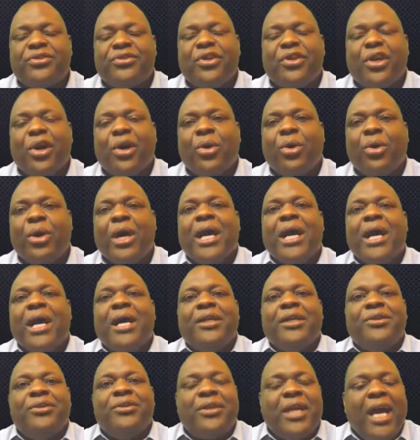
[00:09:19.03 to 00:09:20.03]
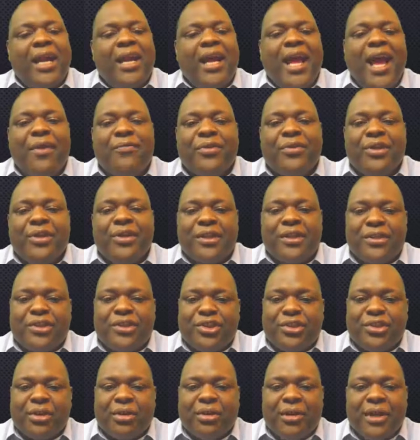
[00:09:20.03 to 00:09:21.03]
So you got to have good
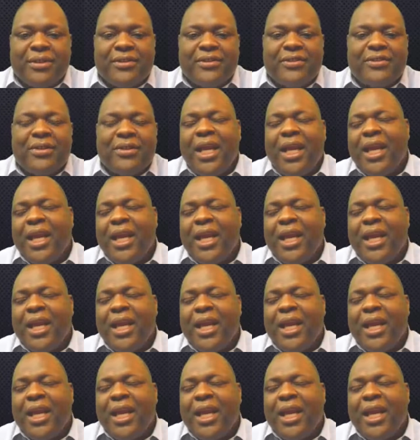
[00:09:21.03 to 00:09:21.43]
insurance,